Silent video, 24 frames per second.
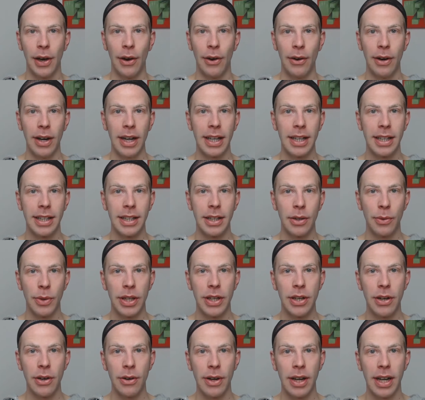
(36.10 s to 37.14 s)
Alright, here
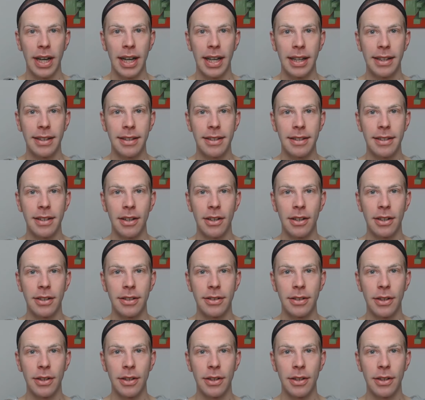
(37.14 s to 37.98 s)
we go and let's start.